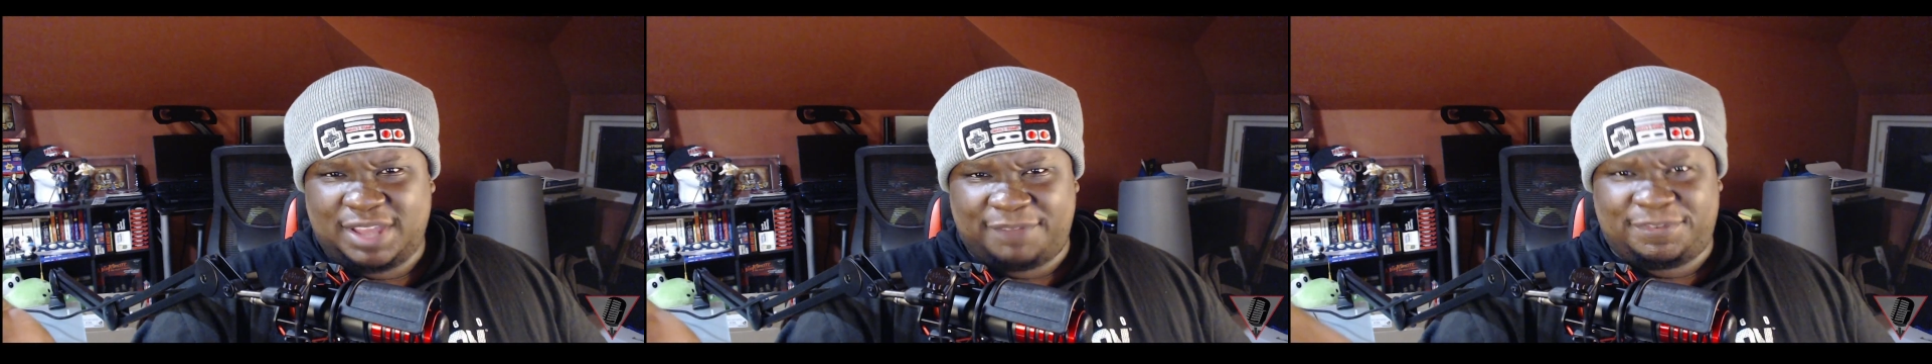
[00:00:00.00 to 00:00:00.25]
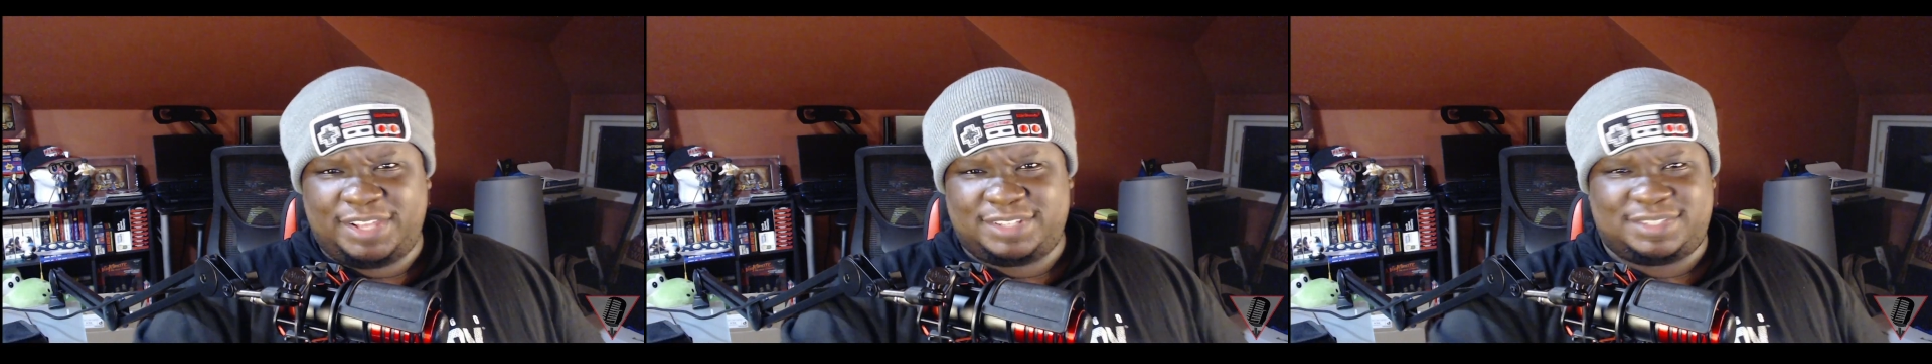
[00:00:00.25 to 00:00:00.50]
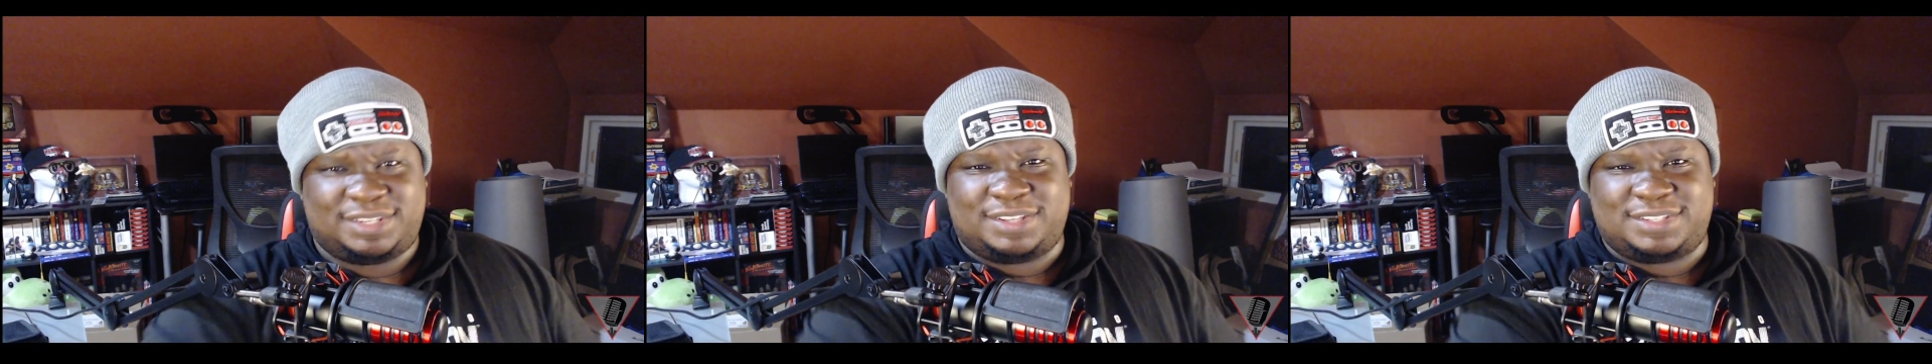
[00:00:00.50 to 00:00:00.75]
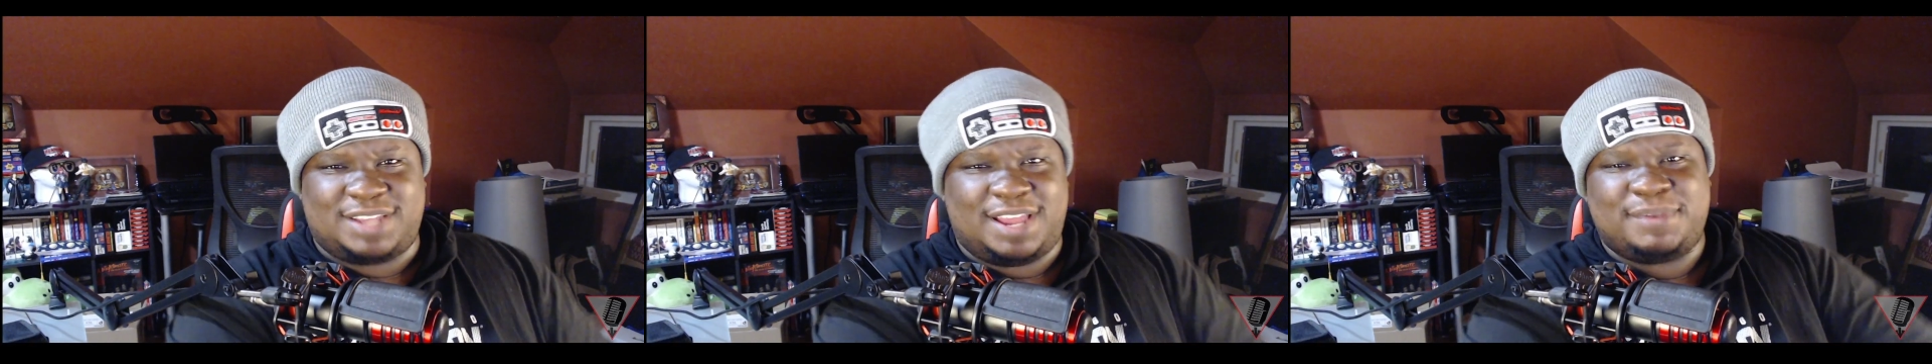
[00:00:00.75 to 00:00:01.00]
I feel like
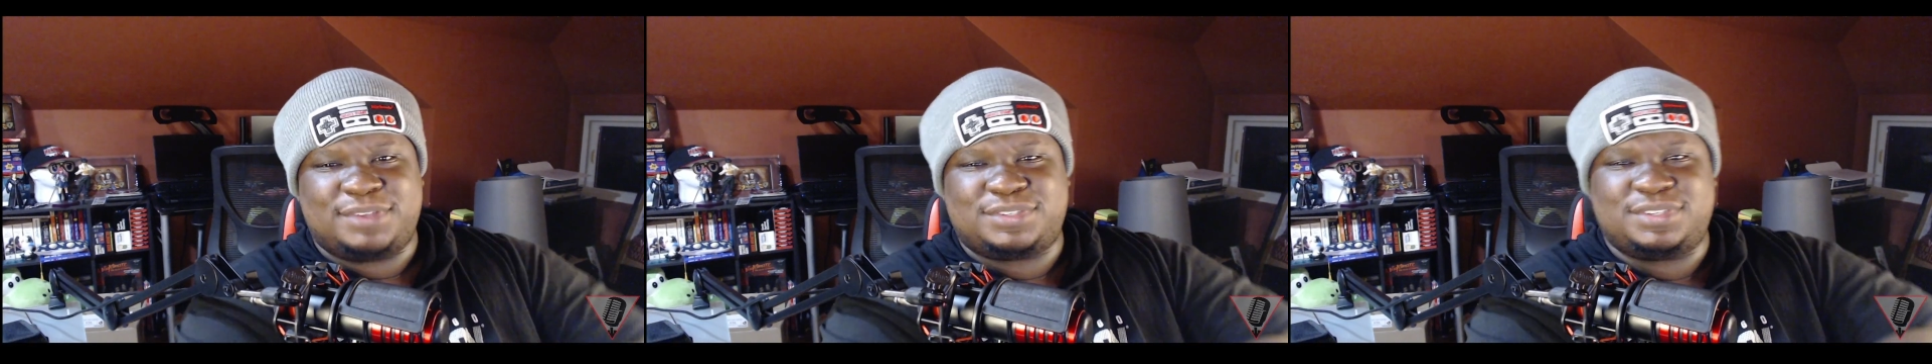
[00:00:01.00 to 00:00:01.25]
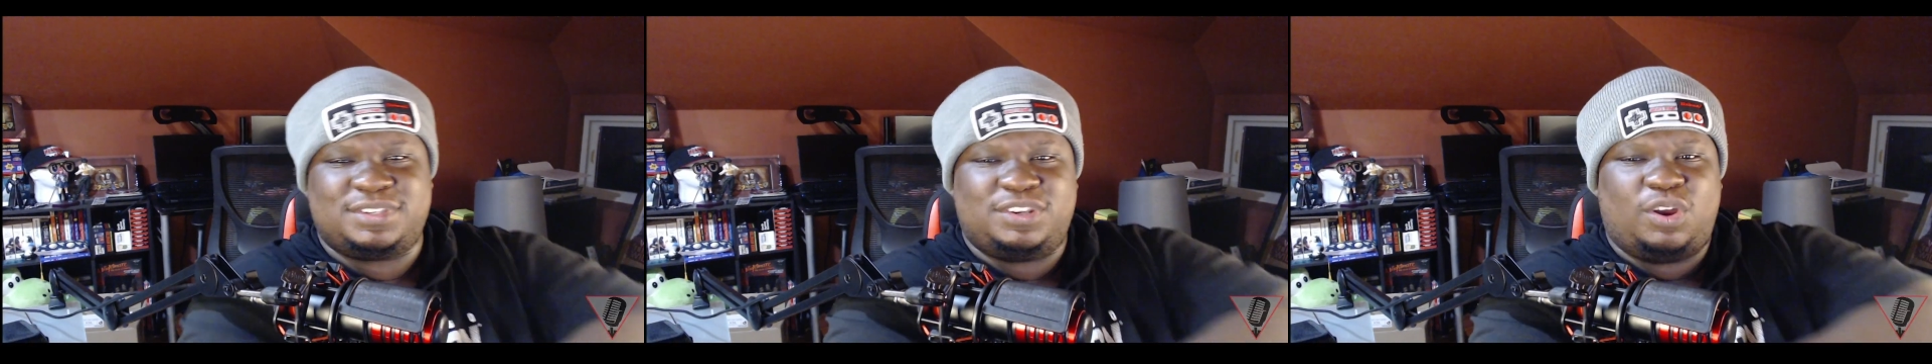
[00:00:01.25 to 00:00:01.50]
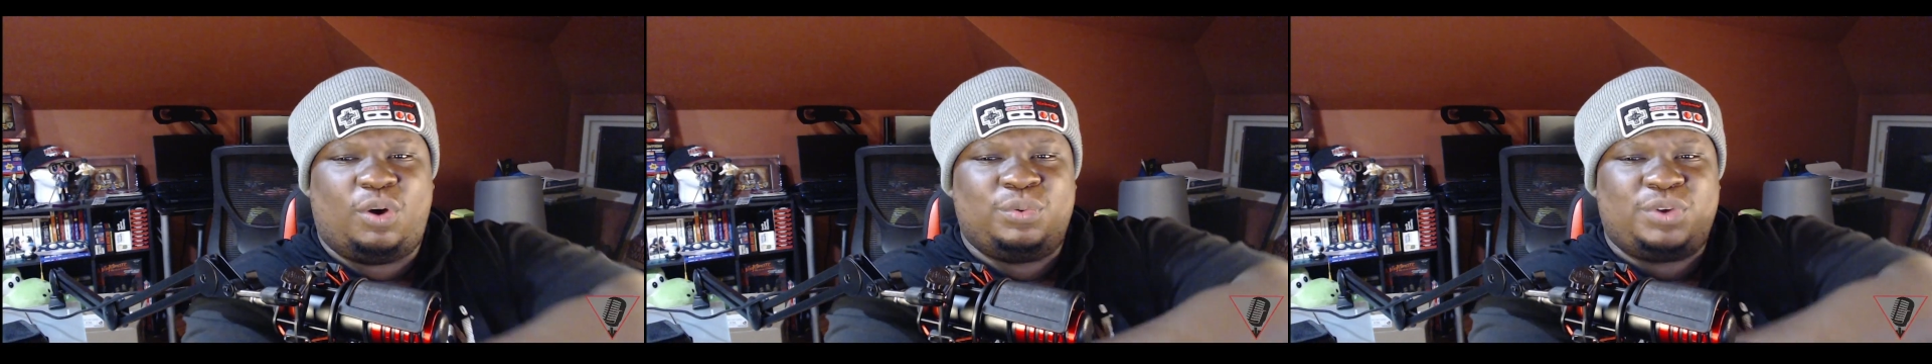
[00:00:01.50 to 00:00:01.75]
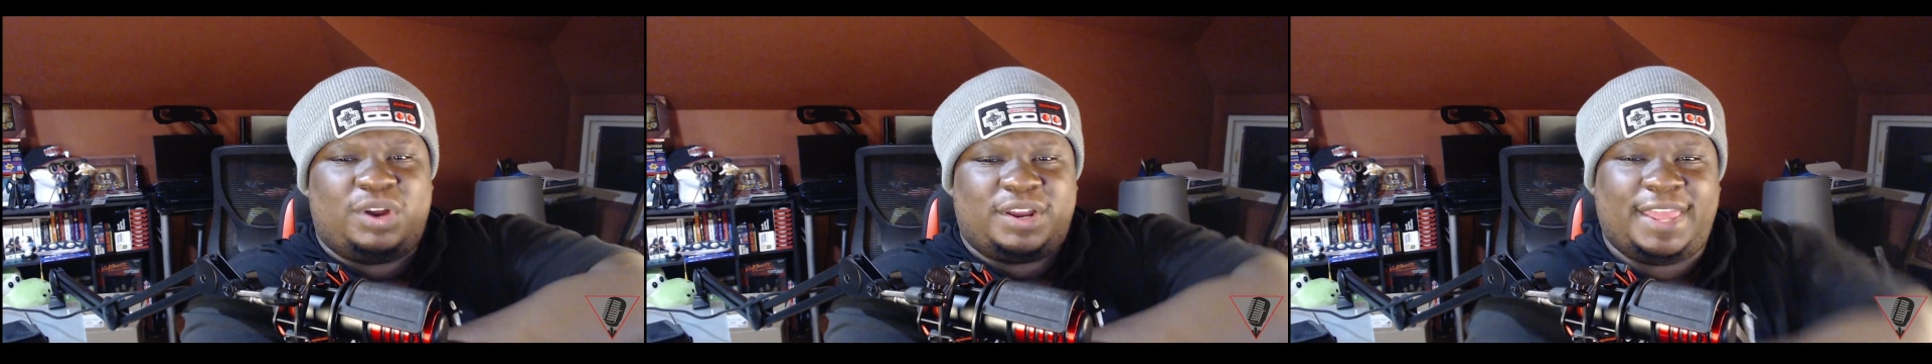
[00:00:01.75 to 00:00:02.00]
timeouts is an old
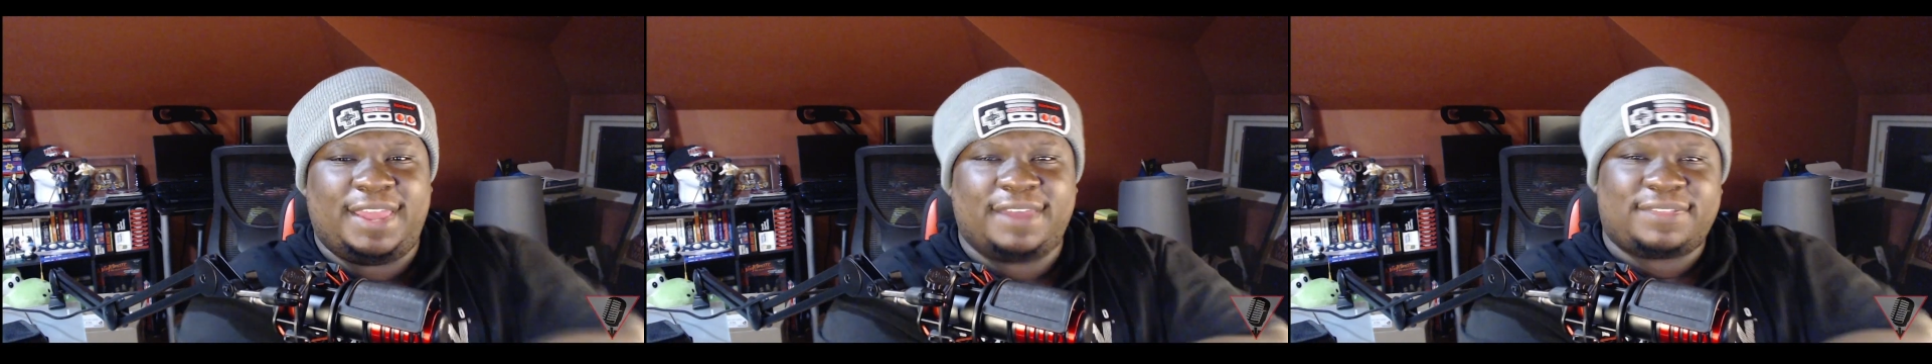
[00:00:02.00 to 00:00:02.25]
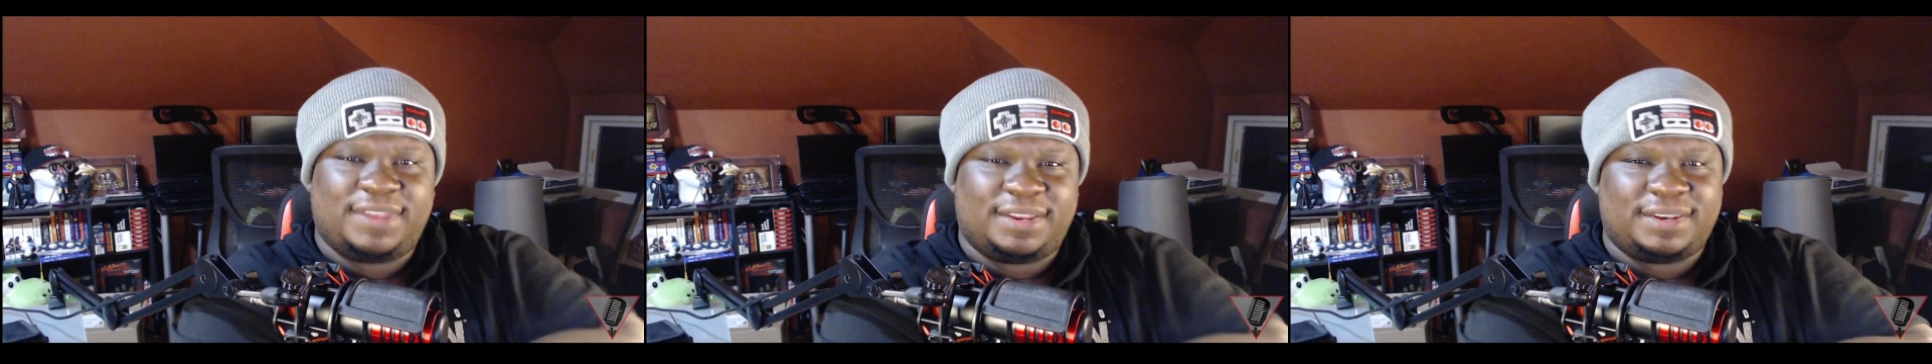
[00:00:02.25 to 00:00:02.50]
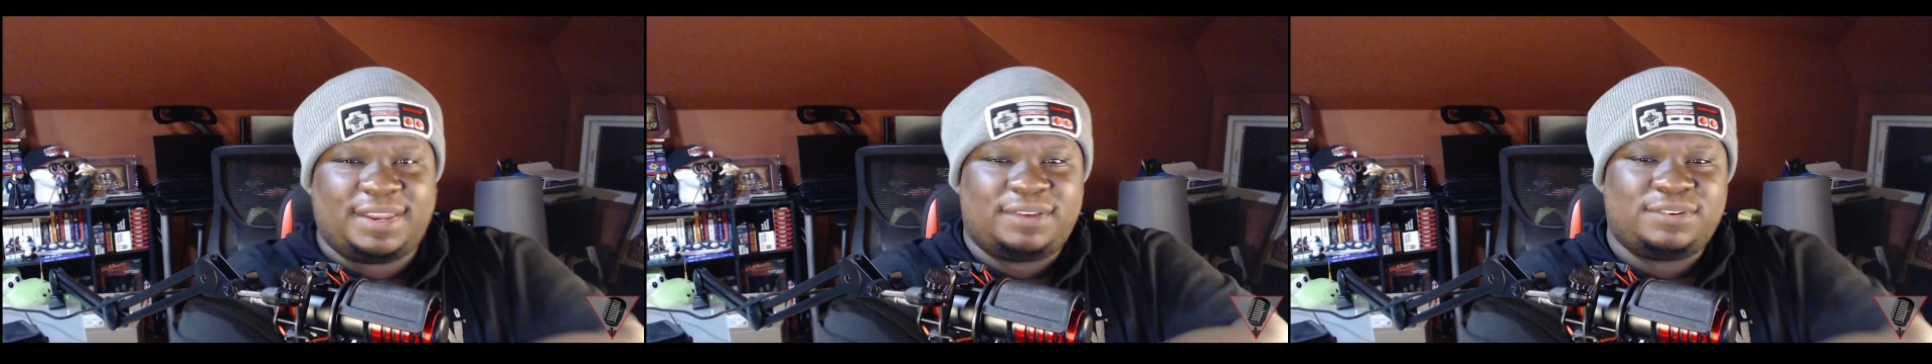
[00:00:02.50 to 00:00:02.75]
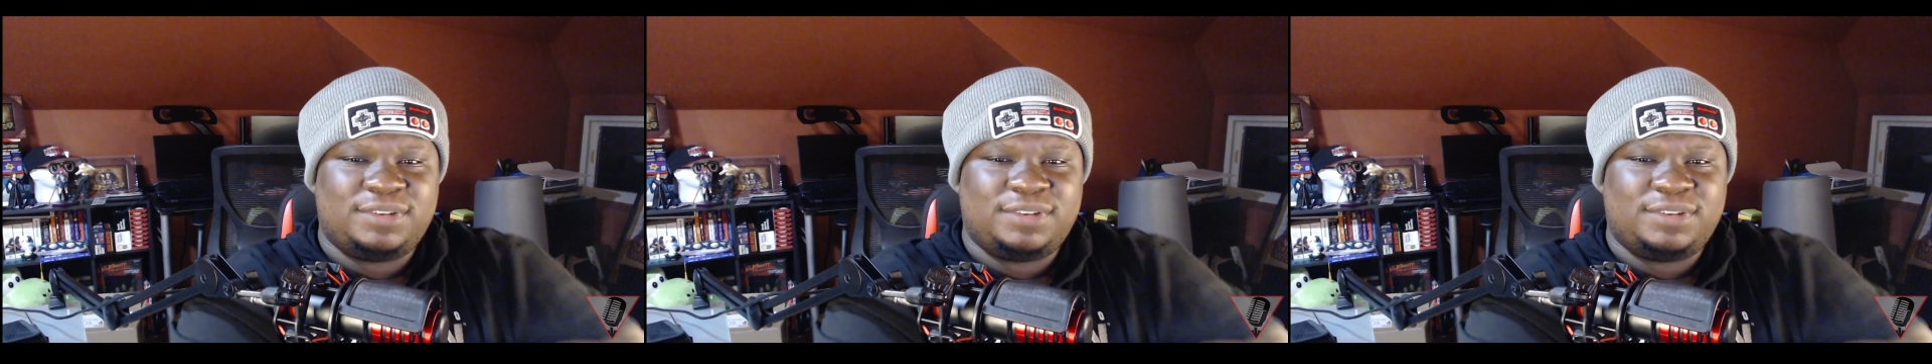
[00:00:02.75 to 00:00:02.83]
archaic thing now